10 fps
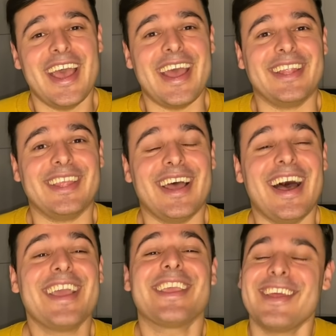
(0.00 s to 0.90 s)
and
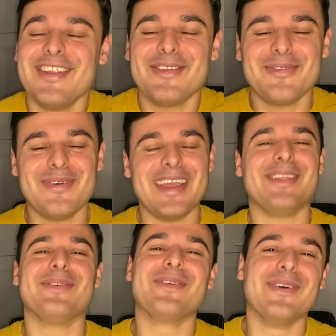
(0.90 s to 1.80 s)
I cannot
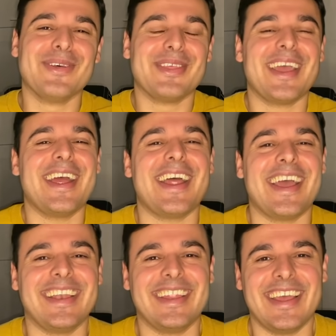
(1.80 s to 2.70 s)
wait to go there
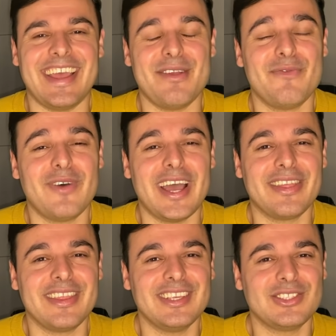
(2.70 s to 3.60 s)
and
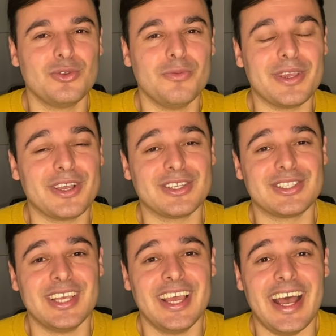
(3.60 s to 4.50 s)
find this too,
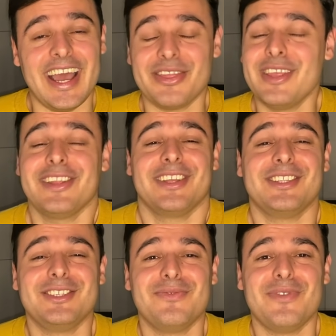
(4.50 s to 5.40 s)
because I think
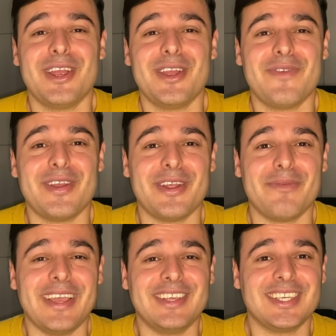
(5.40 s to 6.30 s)
it is very
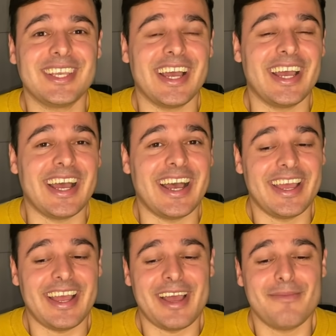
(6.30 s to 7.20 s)
amazing.
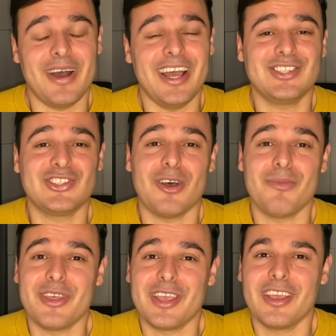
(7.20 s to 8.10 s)
I buy
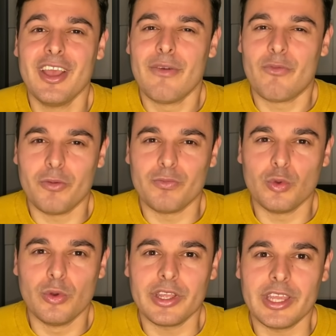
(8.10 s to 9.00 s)
something from
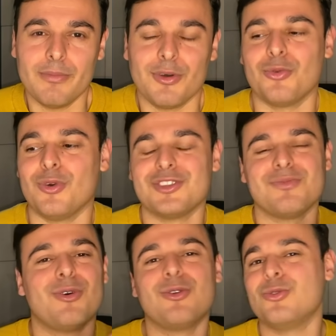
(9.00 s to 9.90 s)
Turkey, but
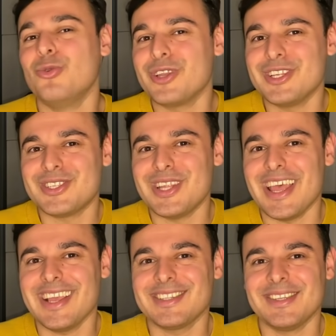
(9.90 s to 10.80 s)
was more Turkish
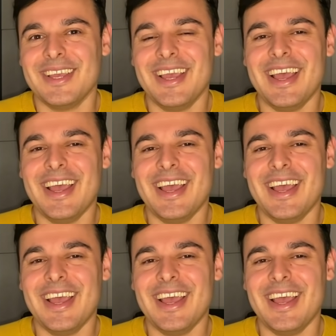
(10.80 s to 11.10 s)
snacks.